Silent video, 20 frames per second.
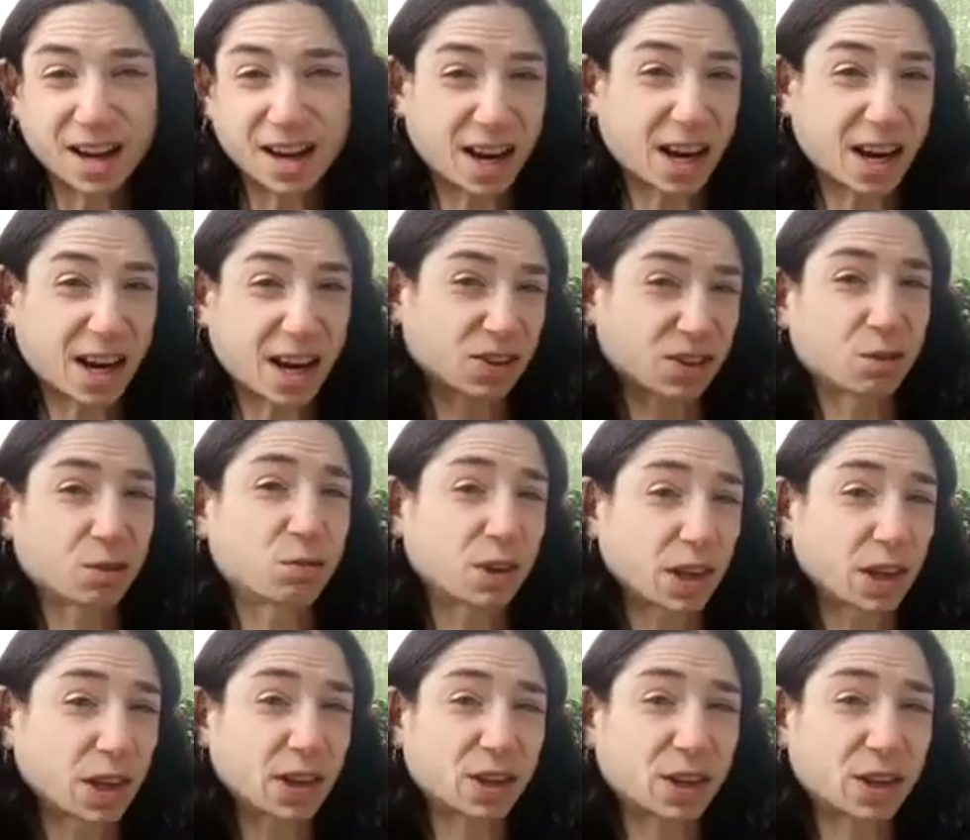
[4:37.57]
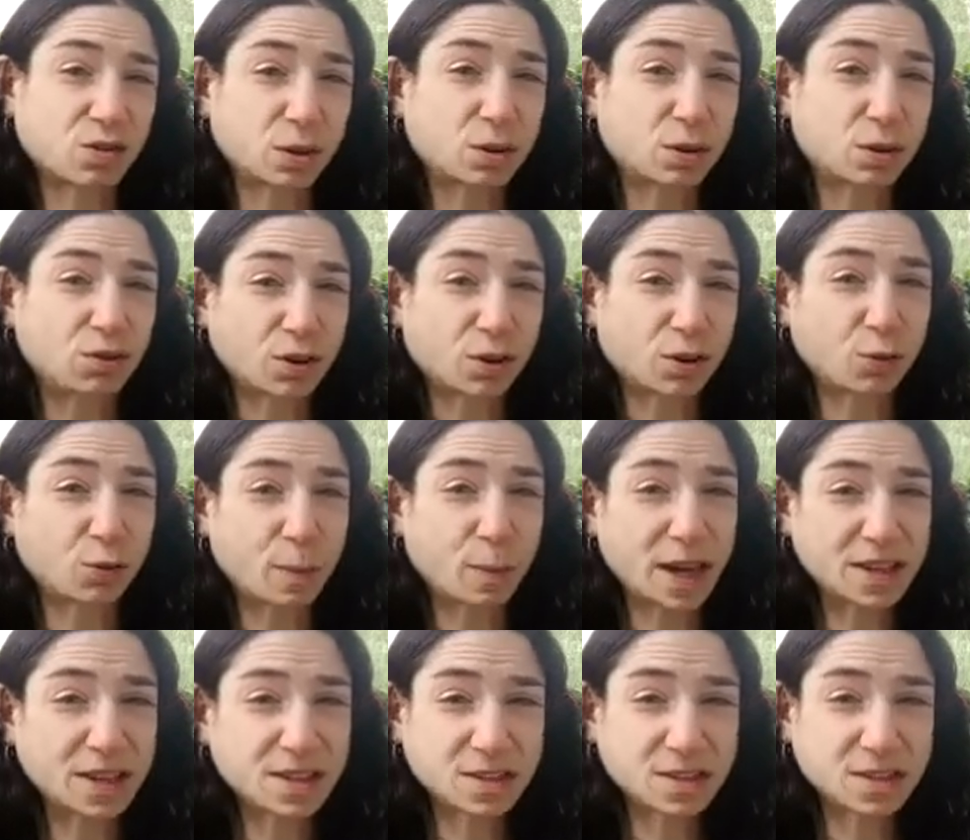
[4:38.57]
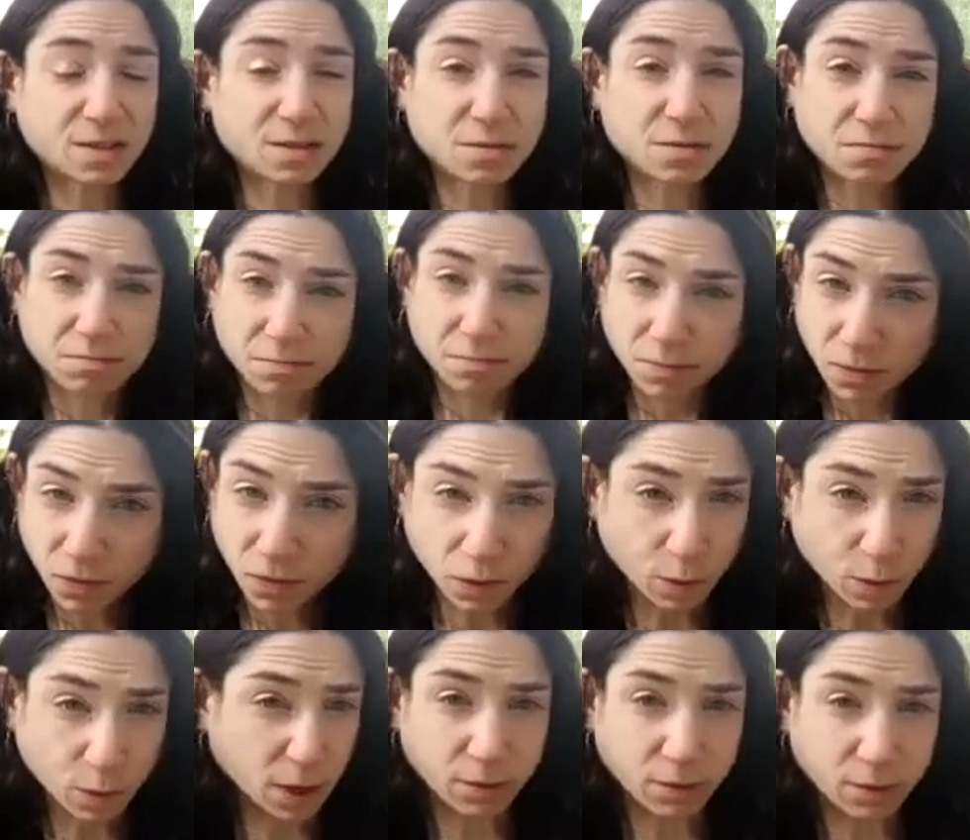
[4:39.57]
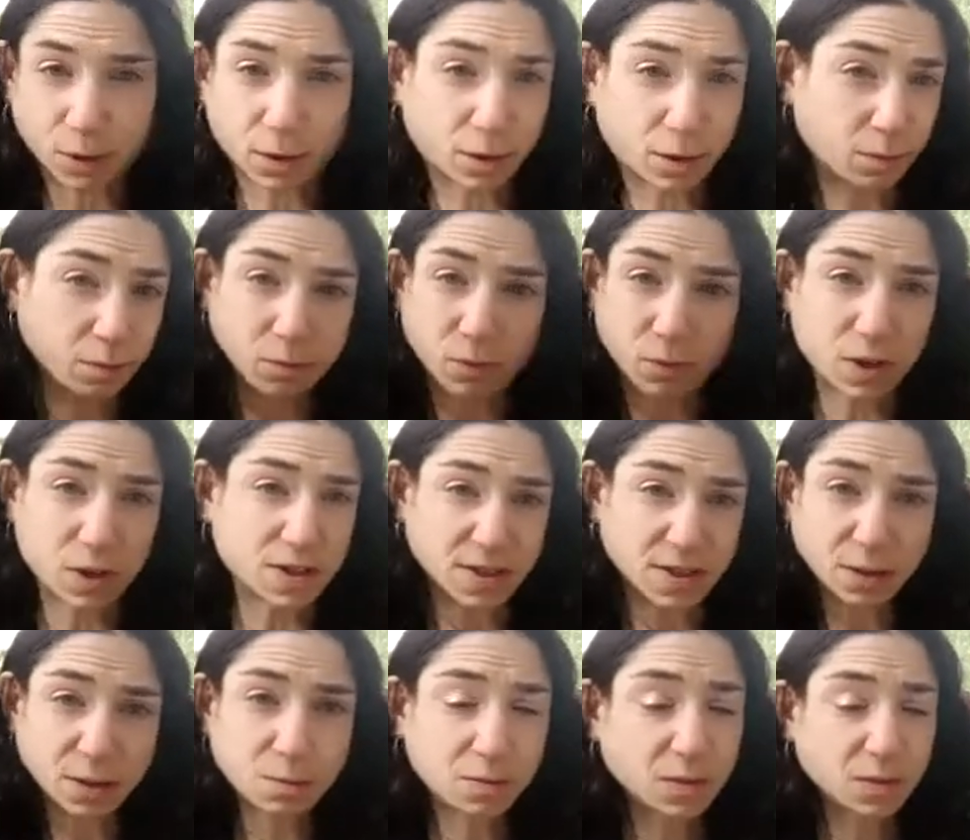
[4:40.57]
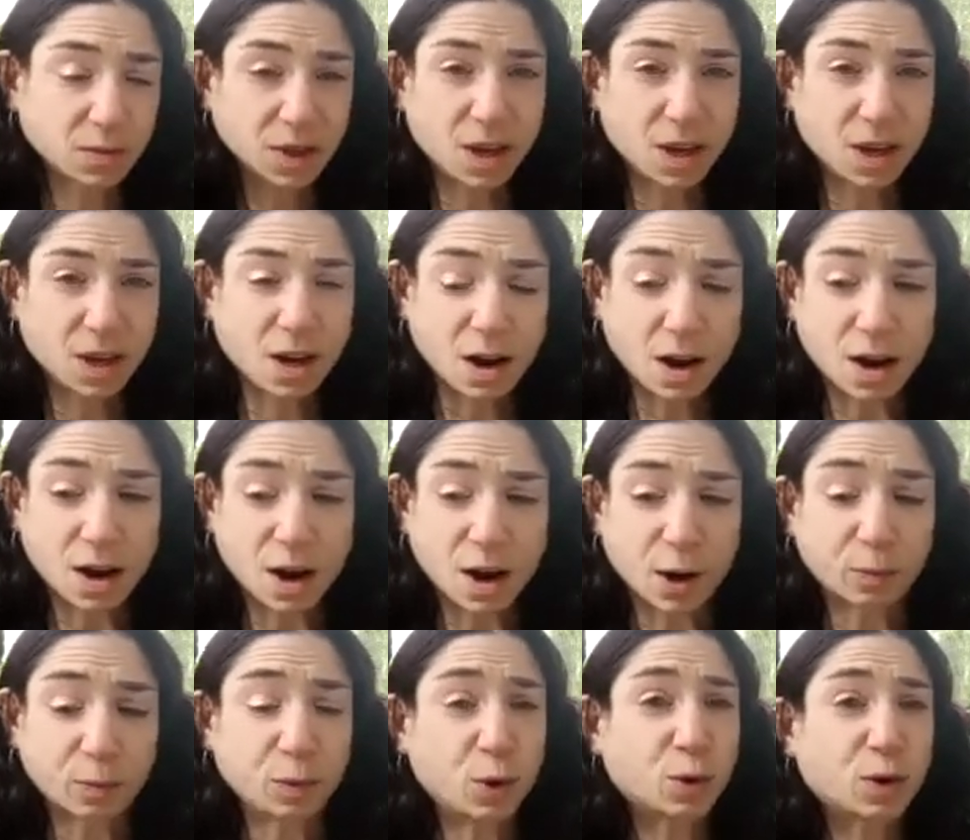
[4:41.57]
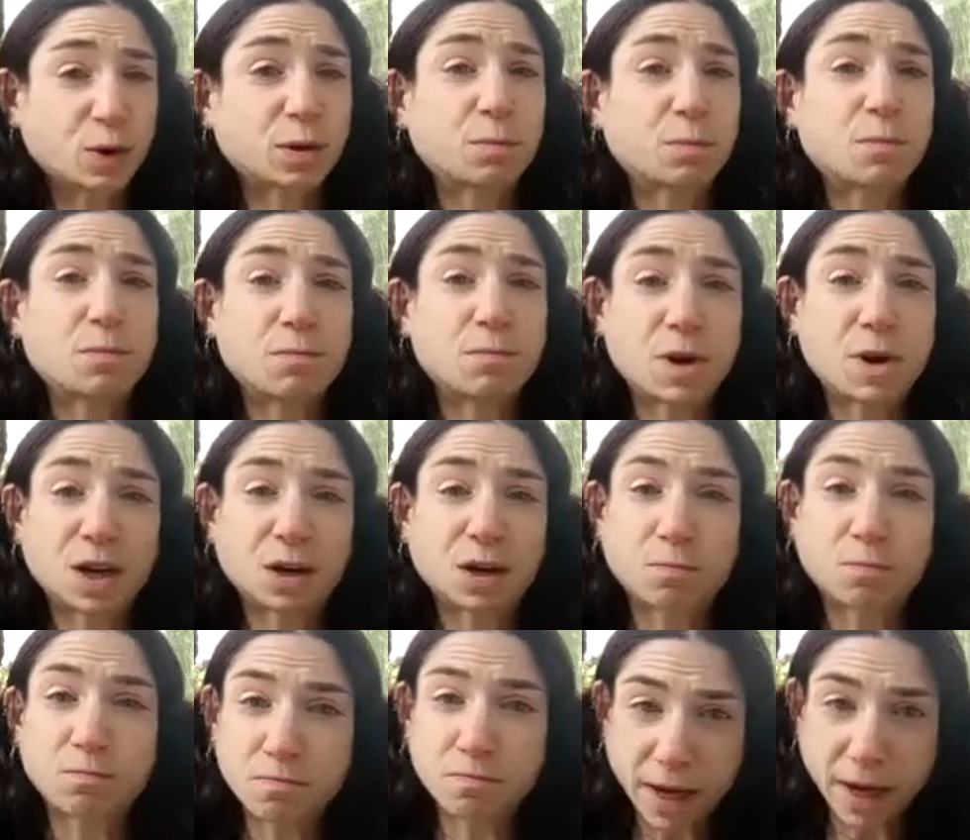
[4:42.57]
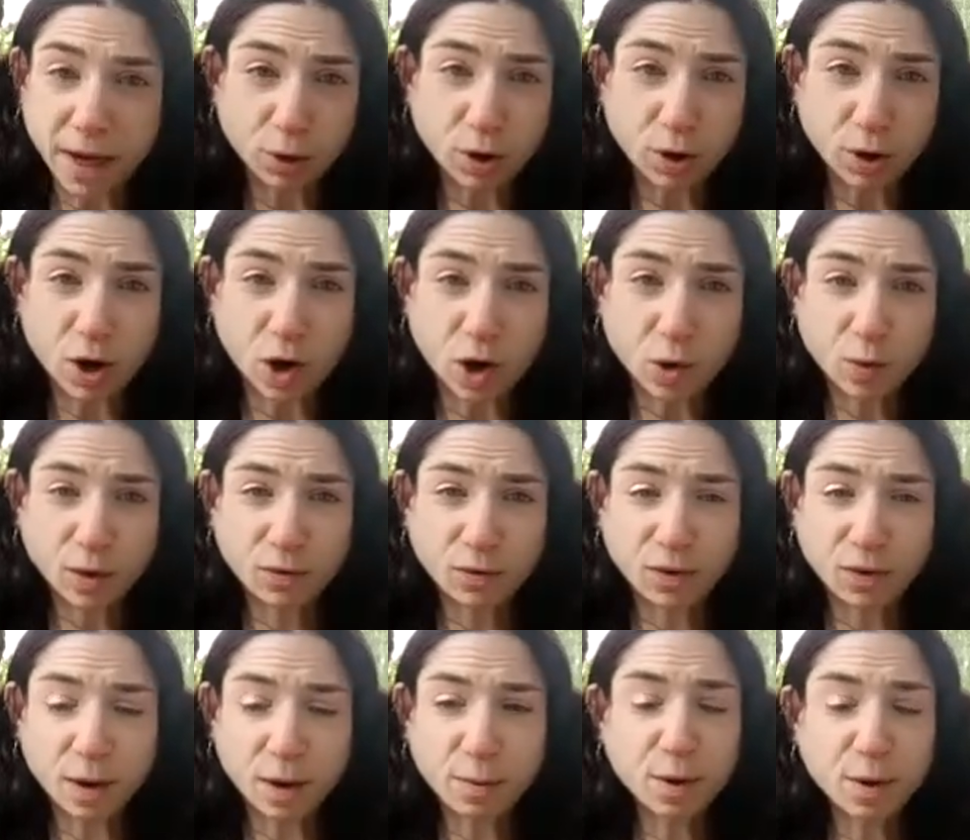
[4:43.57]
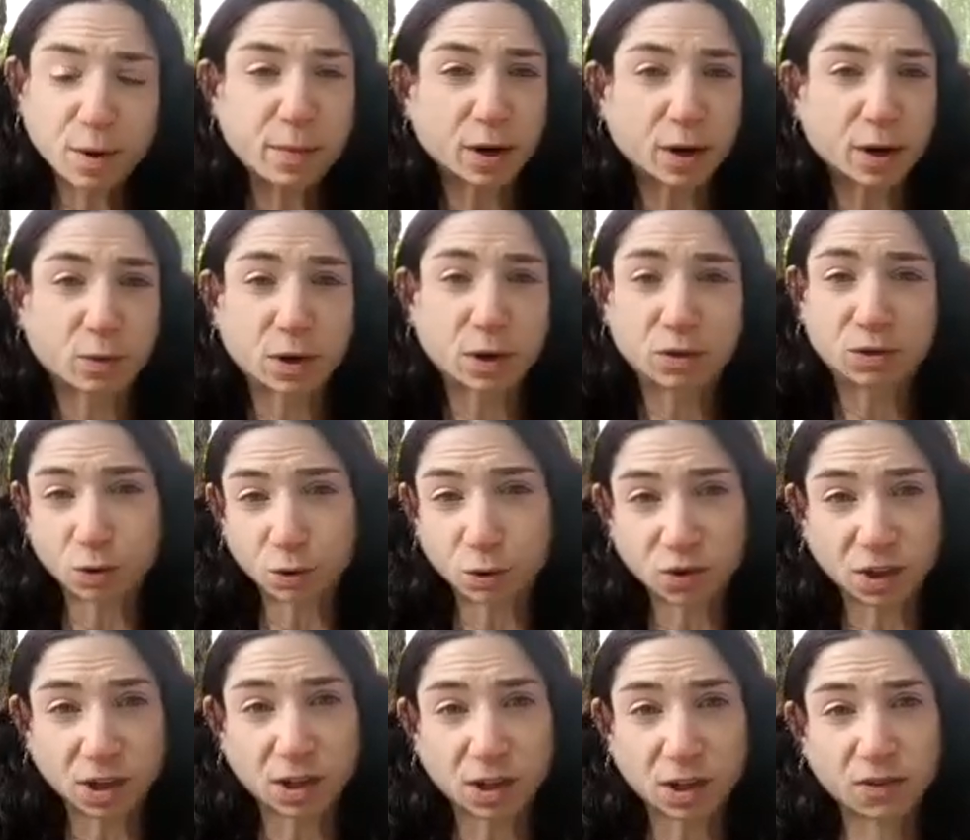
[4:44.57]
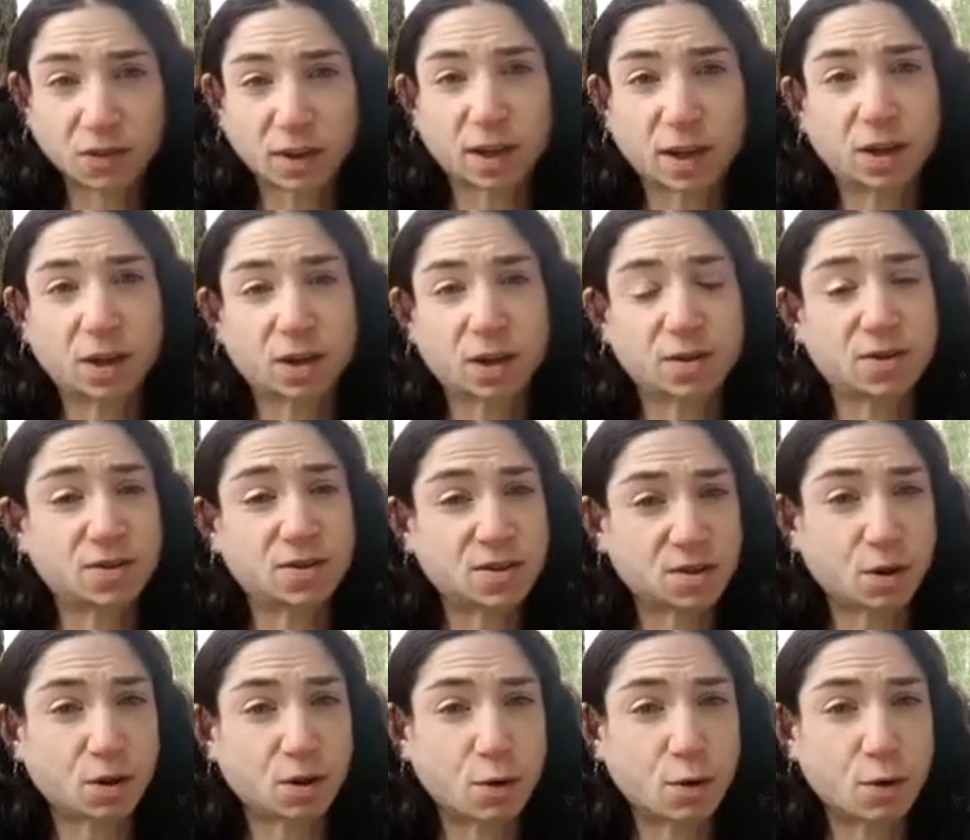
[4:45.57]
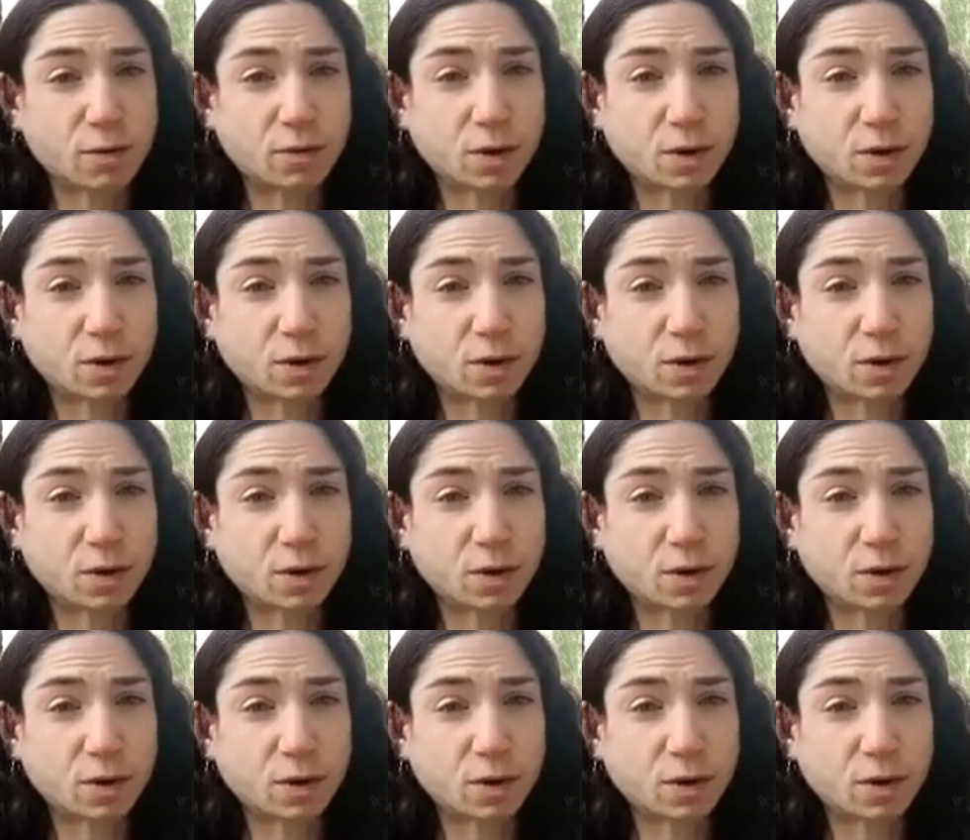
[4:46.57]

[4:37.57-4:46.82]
I actually really like Trader Joe's best for whatever reason. You can make better aquafaba by reducing it slightly on the stove.